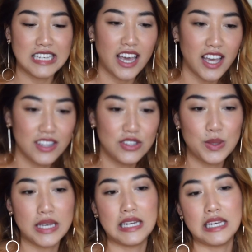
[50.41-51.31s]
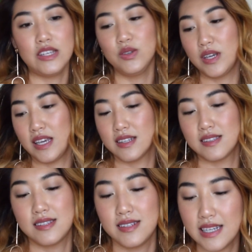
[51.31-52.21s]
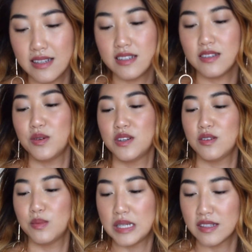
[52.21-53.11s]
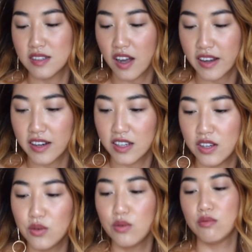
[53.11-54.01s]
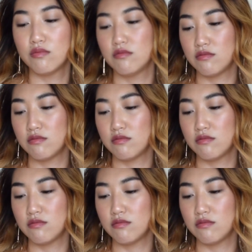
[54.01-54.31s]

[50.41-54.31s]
Can you, kitty? You can't stand it when nobody's talking to you.